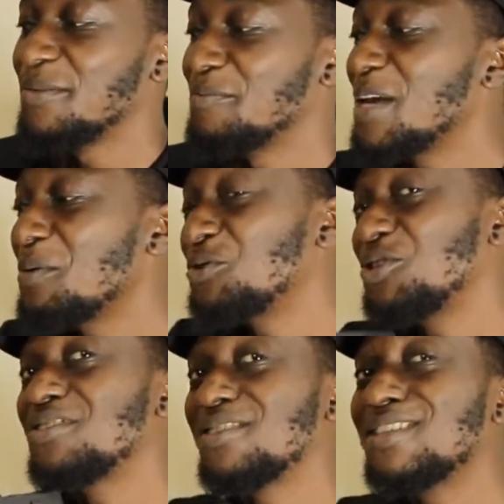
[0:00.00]
maybe we
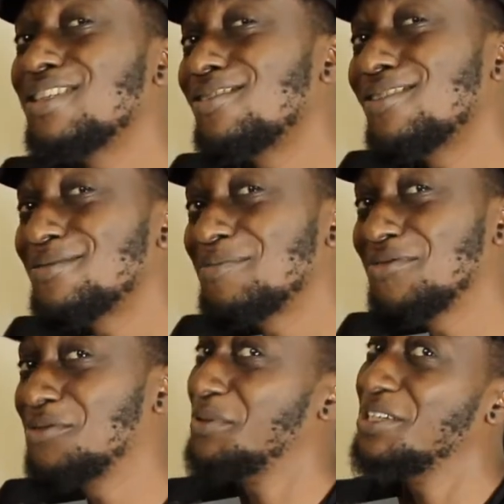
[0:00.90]
should turn it on
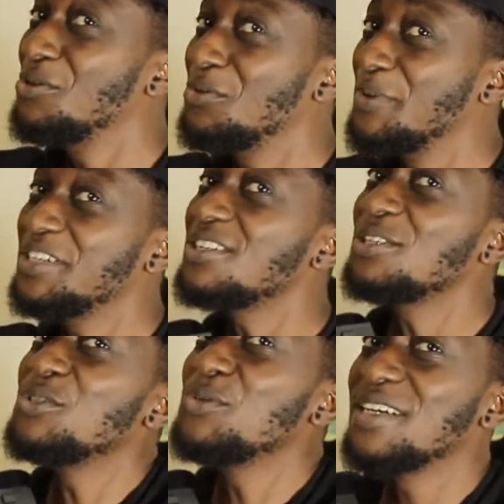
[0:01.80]
before we go. We're not
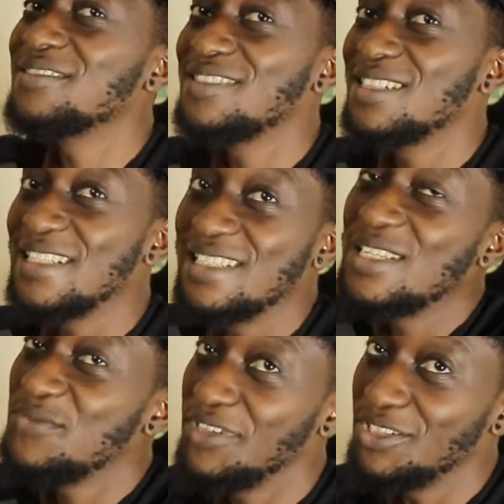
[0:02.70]
gonna do anything in
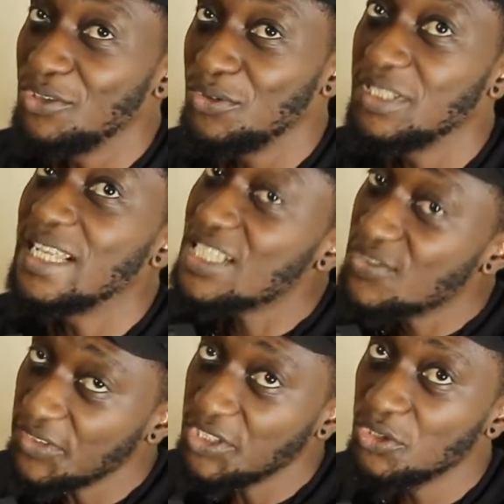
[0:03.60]
this video. Next
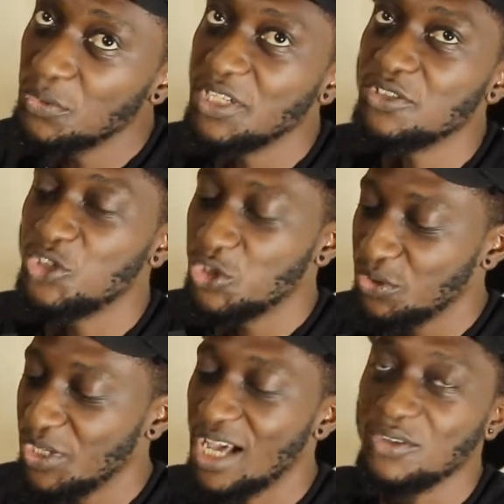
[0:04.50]
video, we're gonna show
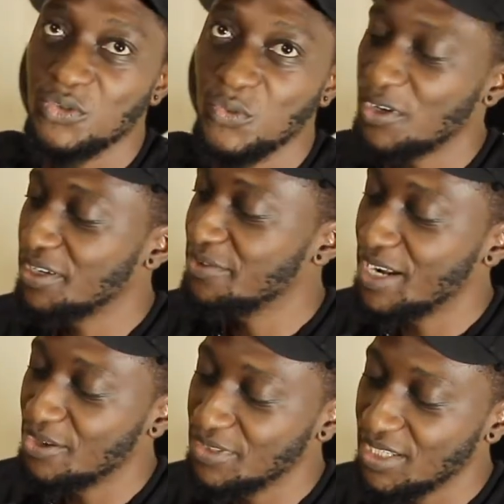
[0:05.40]
you how to walk
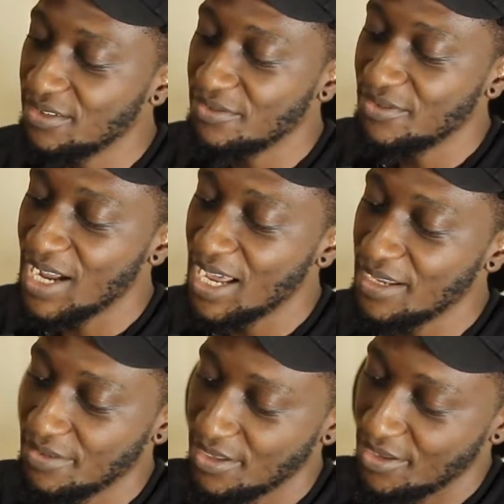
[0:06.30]
around it,
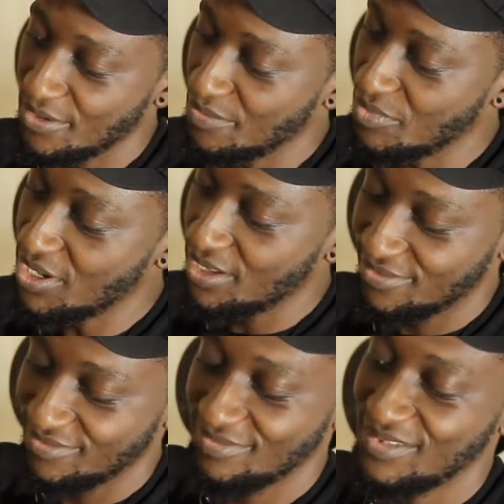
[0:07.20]
right?
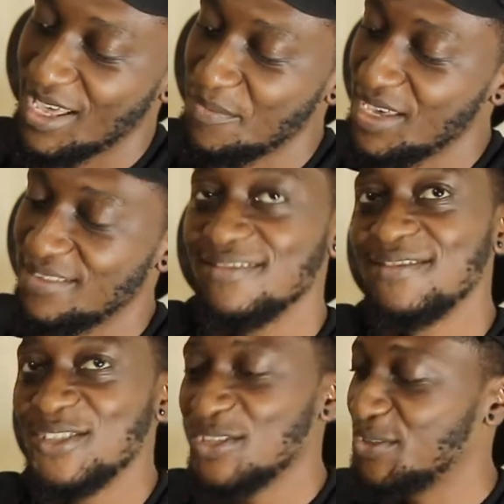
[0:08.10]
But I mean,
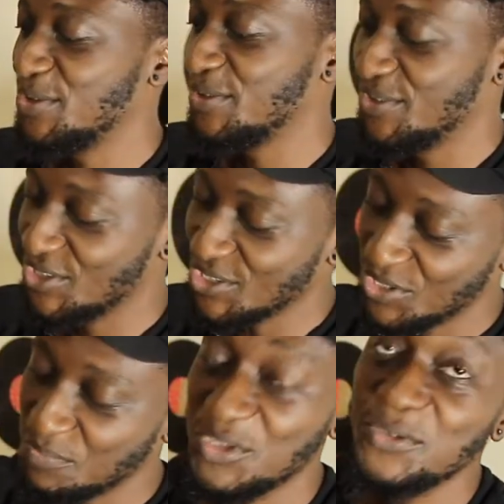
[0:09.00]
just
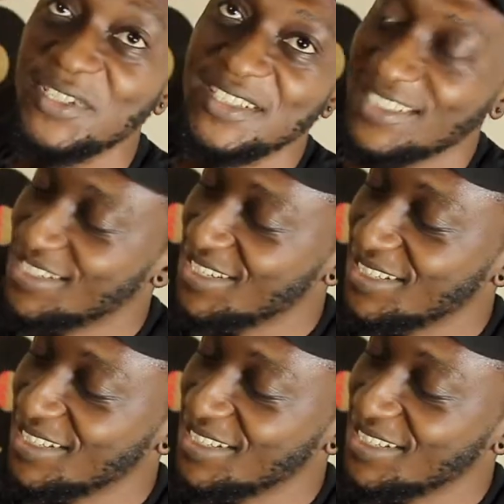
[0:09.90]
such a beauty. Let's just